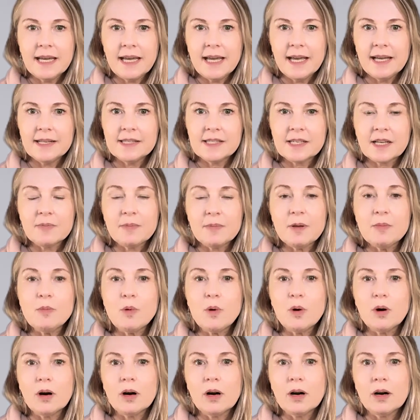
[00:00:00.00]
And it's going to be
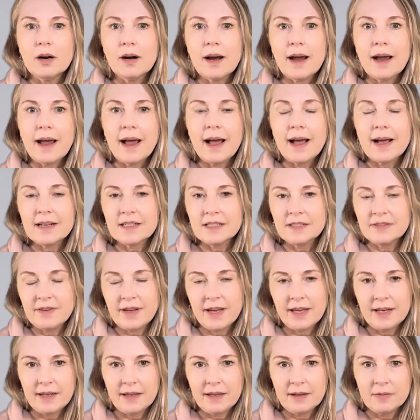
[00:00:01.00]
more
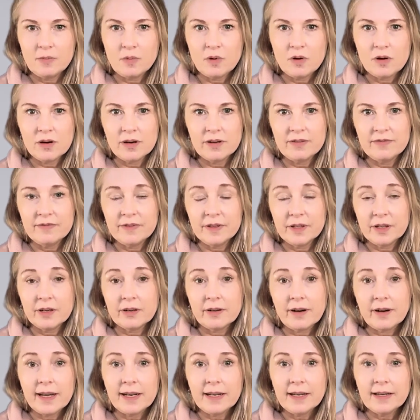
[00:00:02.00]
activating, more
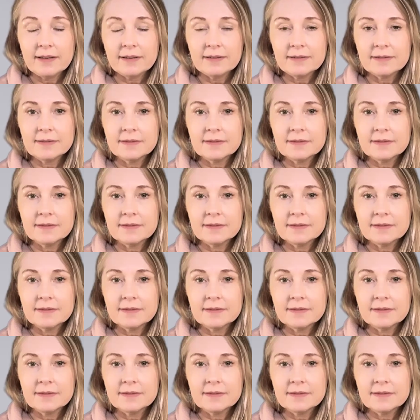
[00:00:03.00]
invigorating.